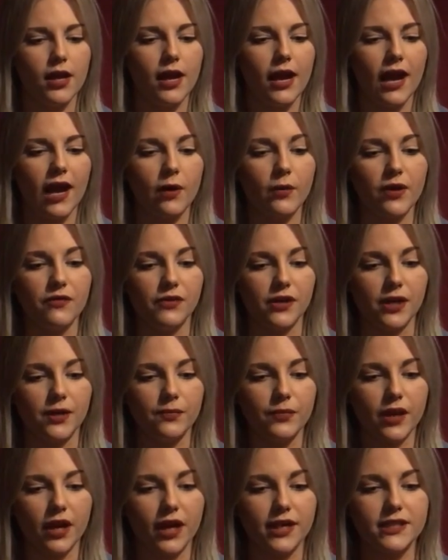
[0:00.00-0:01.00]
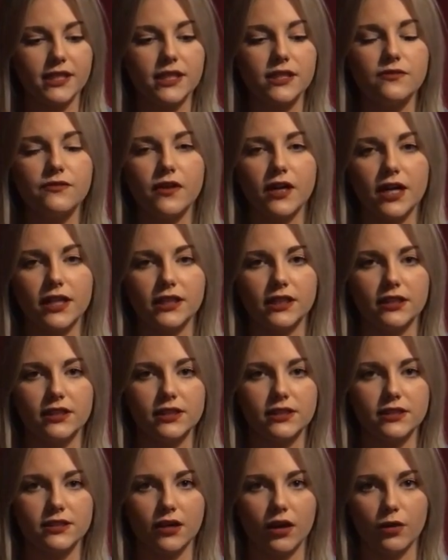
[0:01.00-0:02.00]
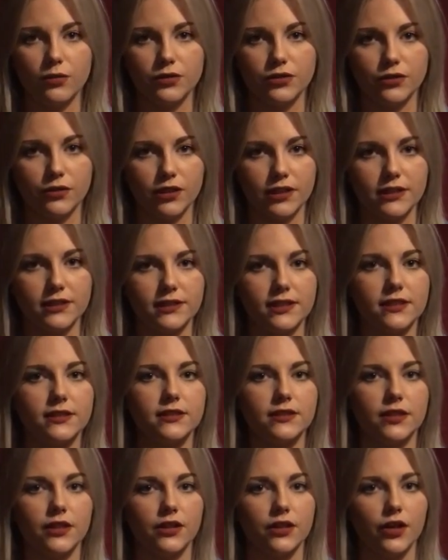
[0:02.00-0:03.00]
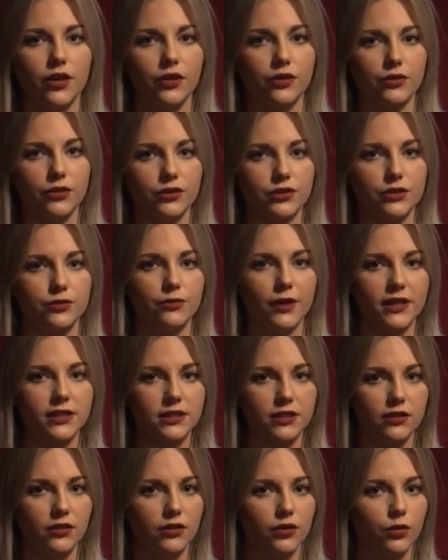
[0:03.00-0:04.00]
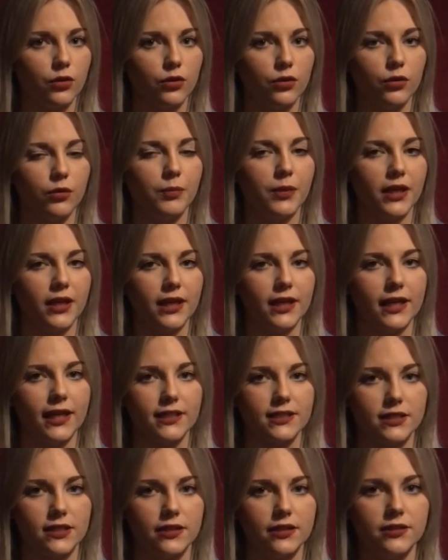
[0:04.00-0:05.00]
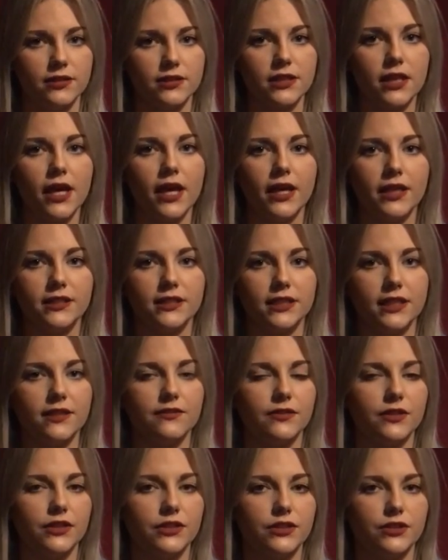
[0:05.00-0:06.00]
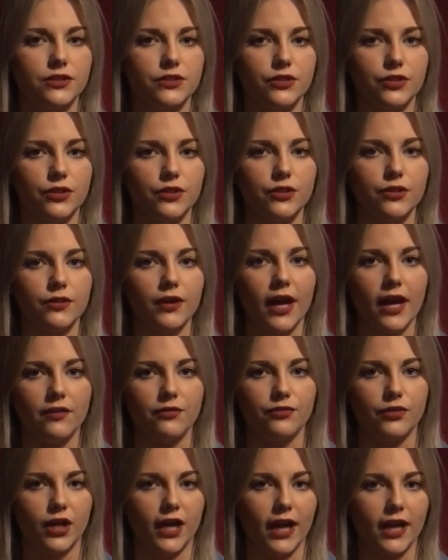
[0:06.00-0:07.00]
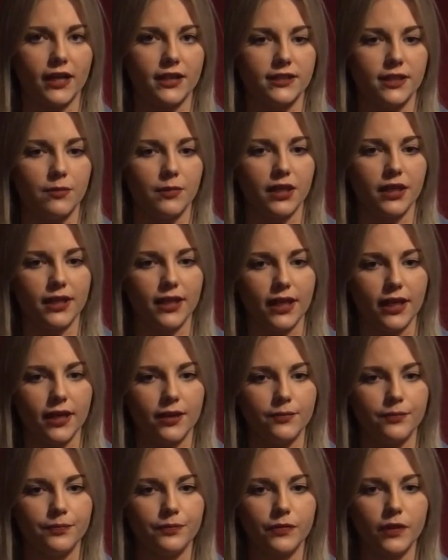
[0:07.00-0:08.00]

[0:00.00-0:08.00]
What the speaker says: However, I did find this style was not consistent across the rest of the core PE lessons delivered to every academic year.